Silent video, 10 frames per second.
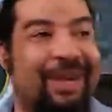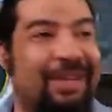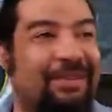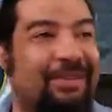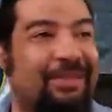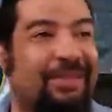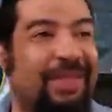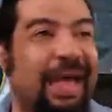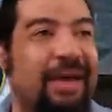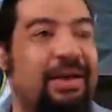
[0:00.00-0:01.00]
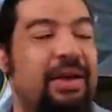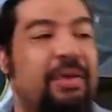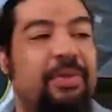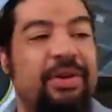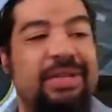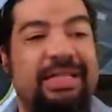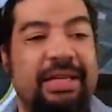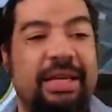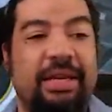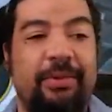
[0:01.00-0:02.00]
want to use him for that. But you can
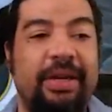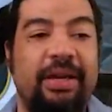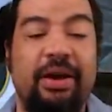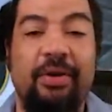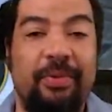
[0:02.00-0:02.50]
see, here we go.